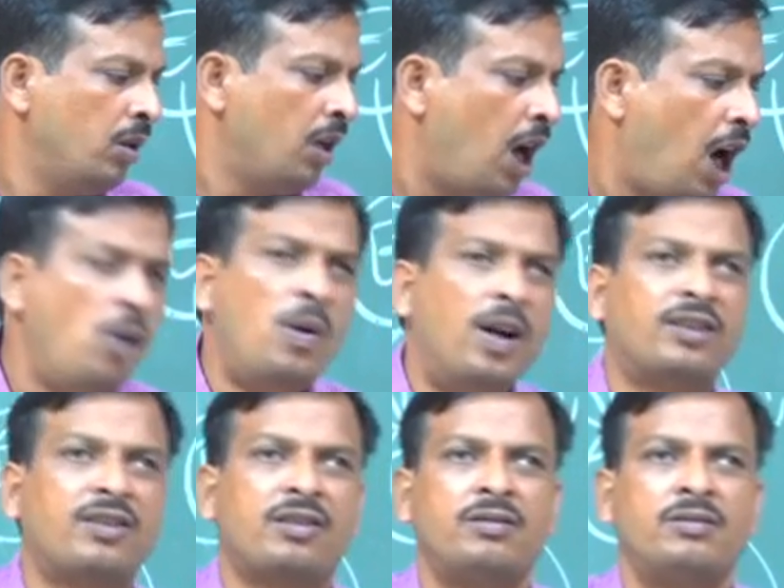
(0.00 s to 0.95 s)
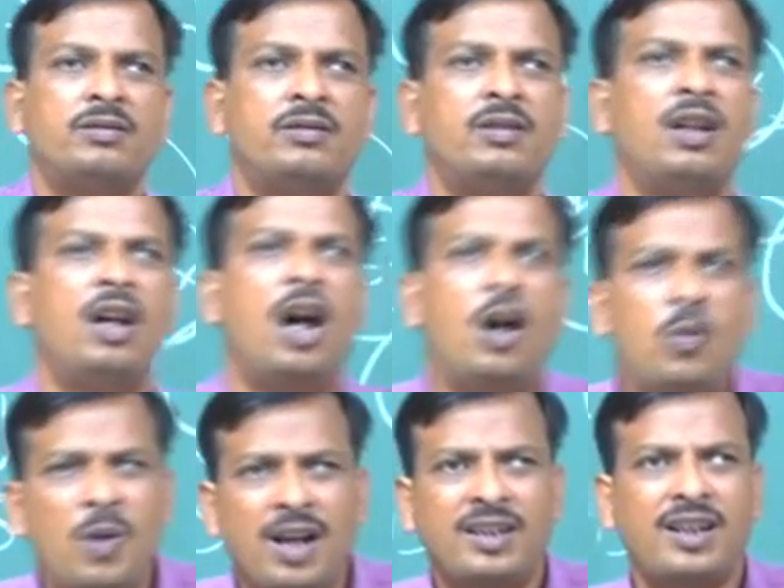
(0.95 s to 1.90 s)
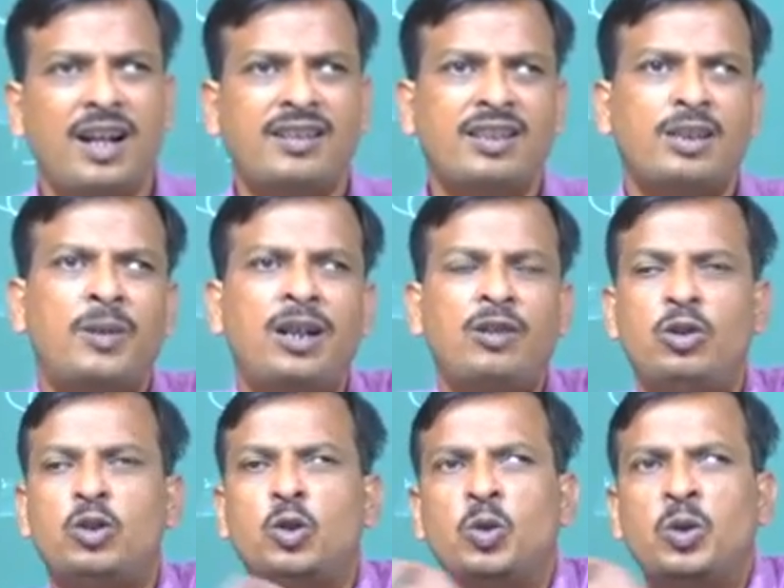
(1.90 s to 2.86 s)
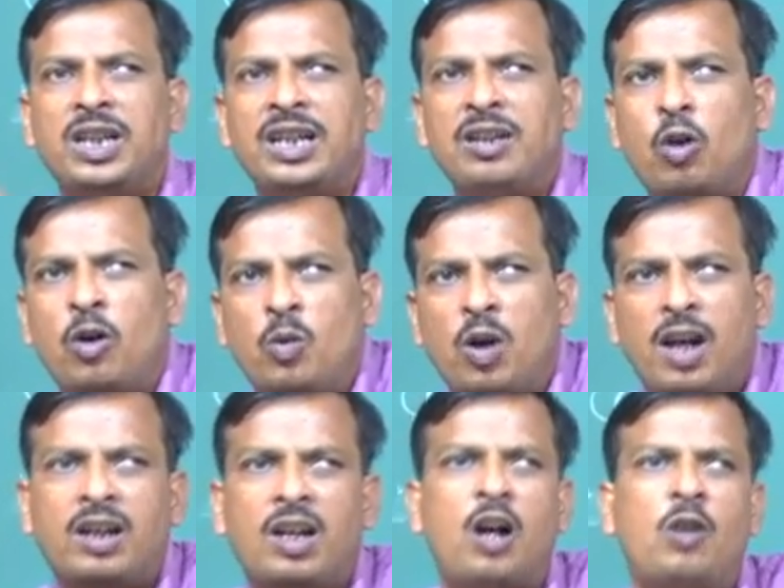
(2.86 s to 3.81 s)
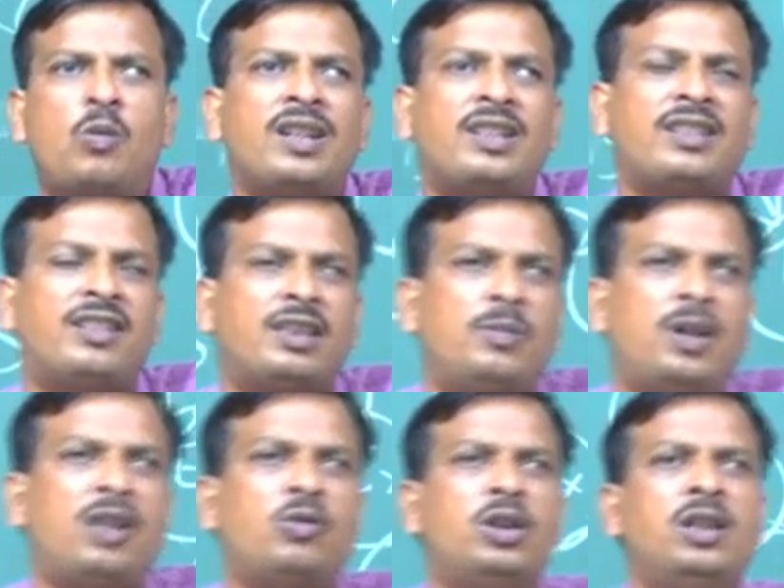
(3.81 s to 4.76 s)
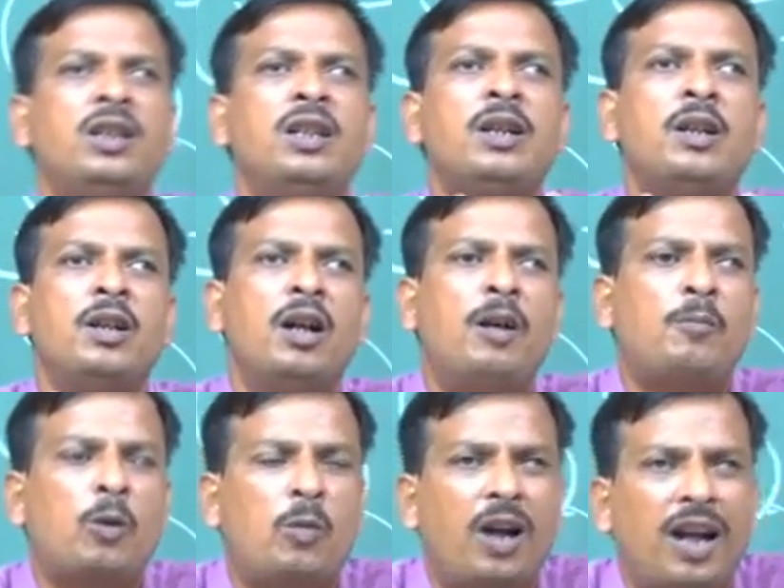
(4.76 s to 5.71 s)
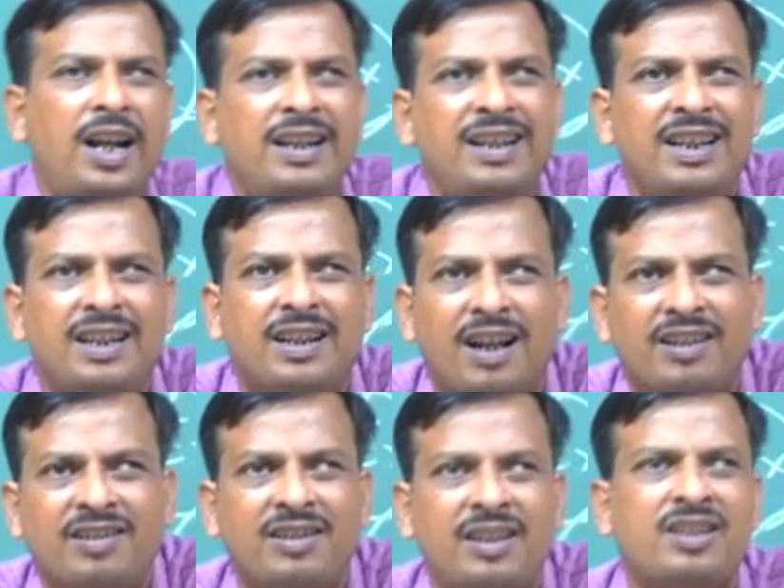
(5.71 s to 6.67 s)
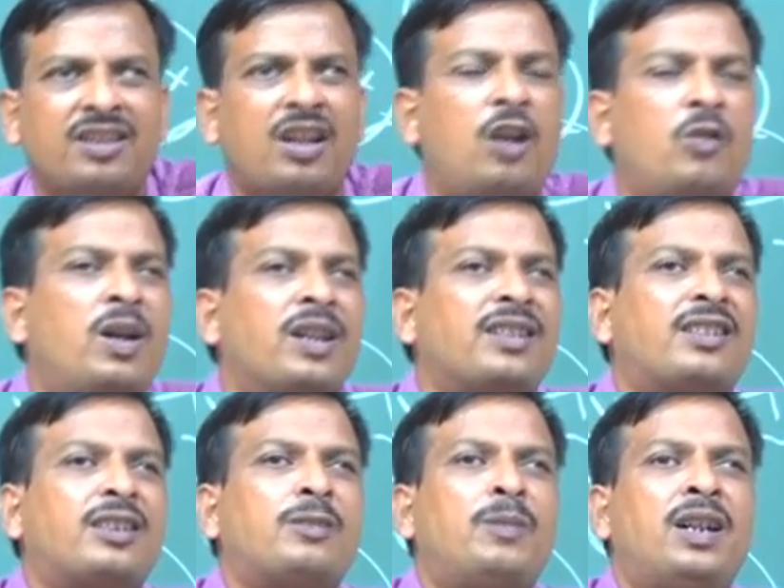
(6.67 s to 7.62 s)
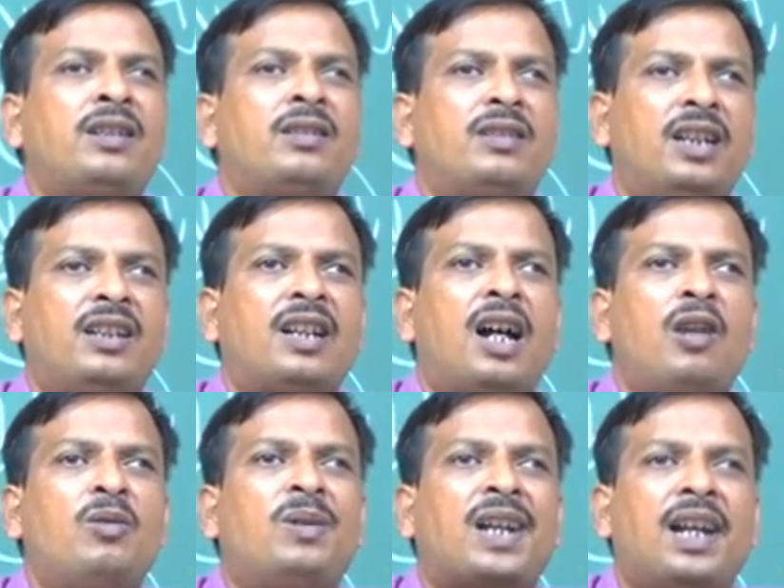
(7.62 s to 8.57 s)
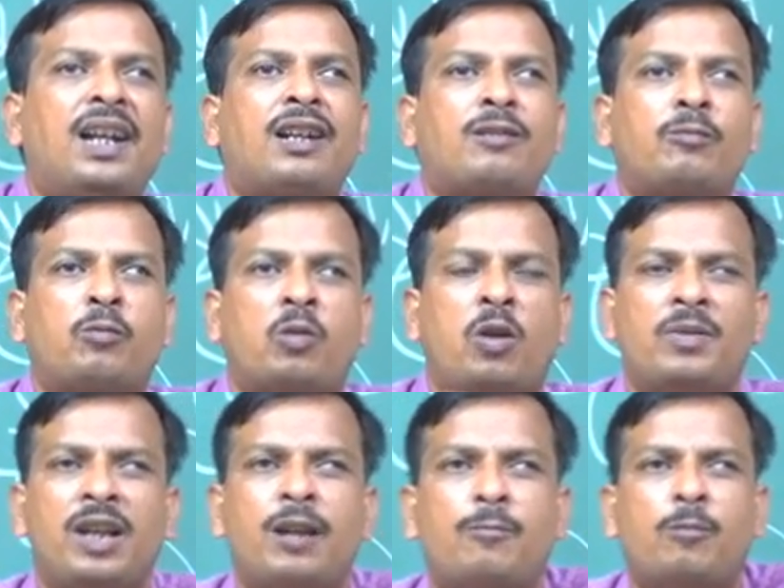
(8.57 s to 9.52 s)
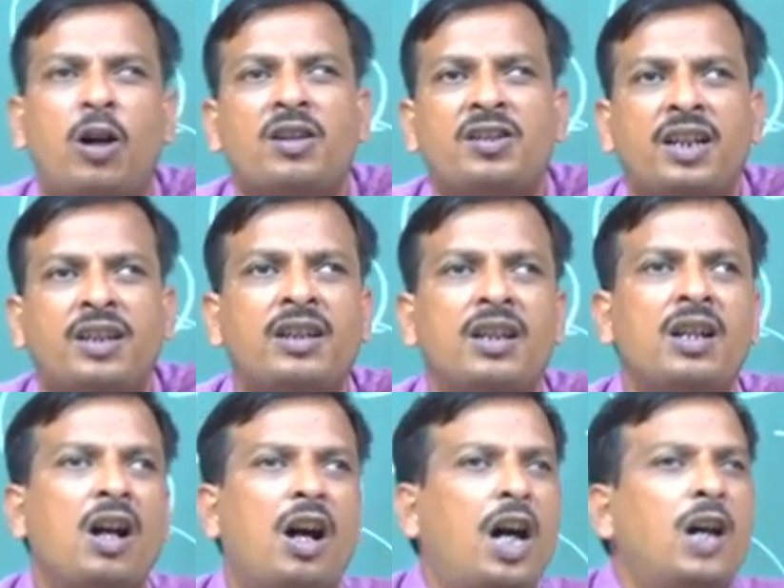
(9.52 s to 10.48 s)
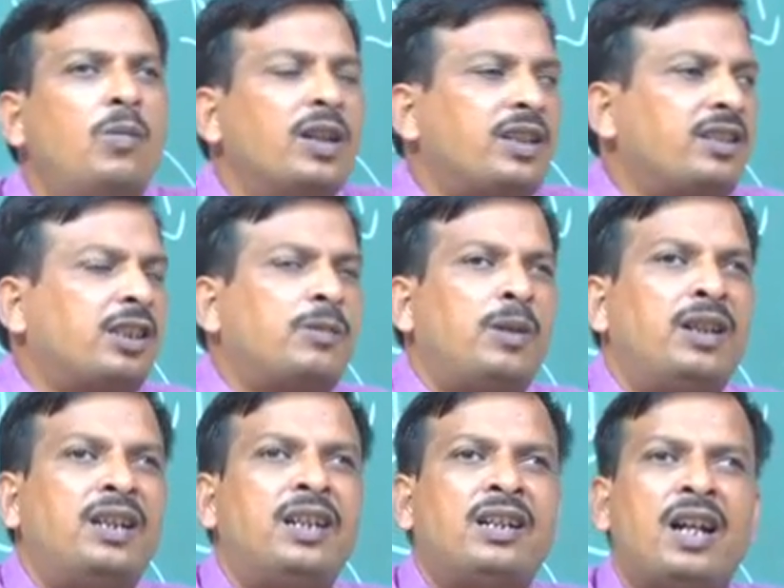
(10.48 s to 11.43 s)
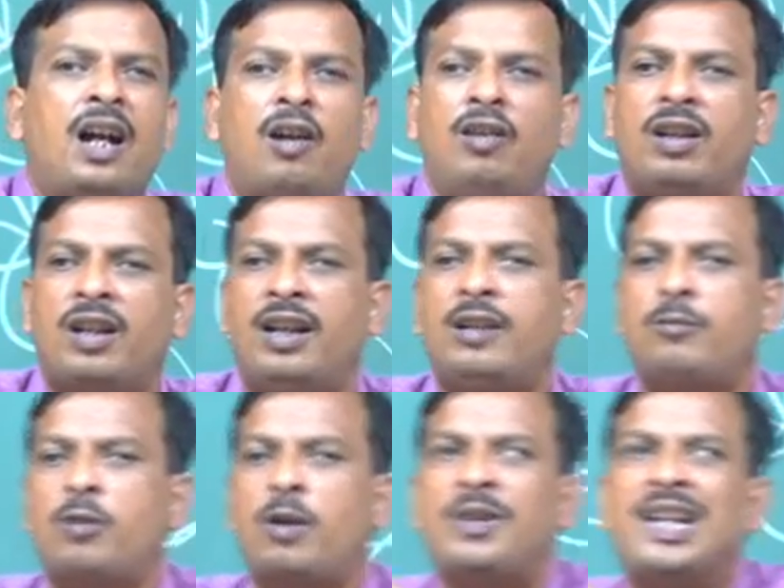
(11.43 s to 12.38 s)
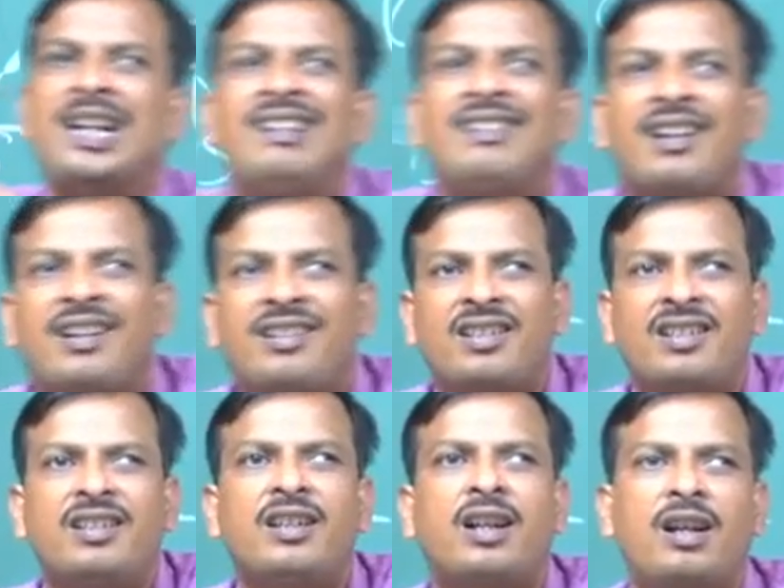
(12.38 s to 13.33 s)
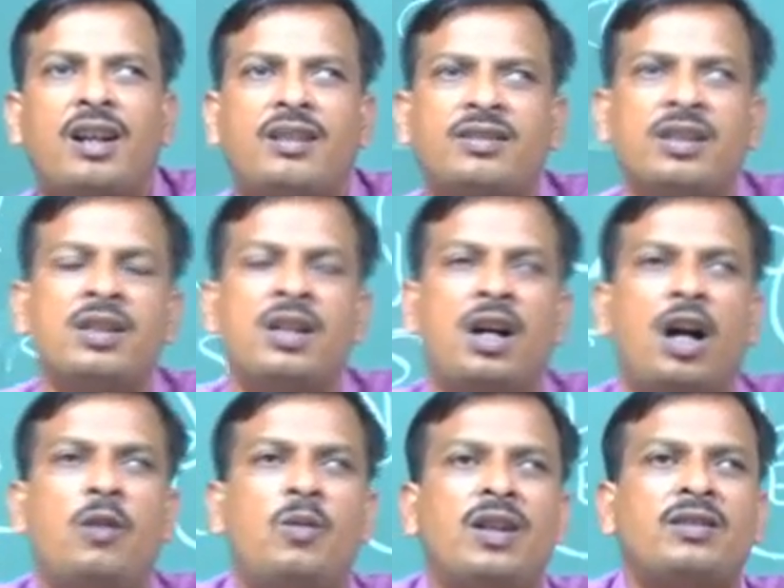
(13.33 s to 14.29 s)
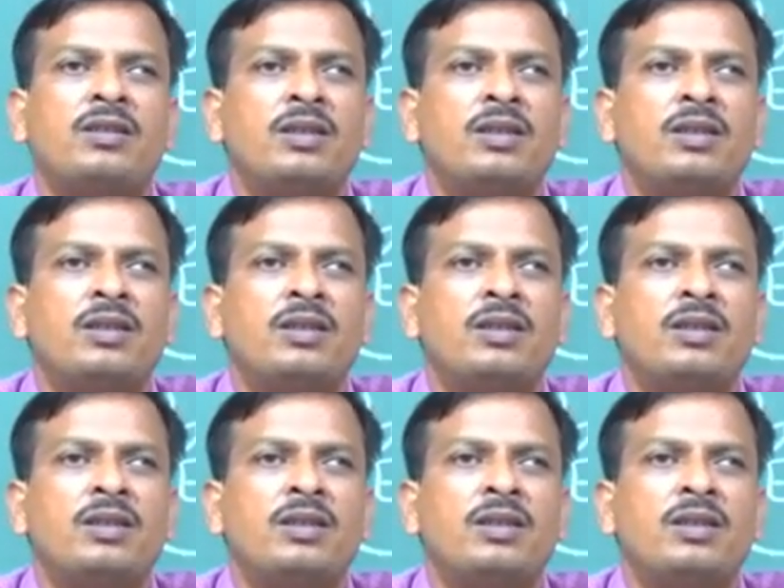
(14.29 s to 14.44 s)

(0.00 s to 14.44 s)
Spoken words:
How much? How much assessment we do in homework? How much assessment we provide in class test? How much assessment data I will collect from their project? How much assessment data I will collect from their interaction in the class? How much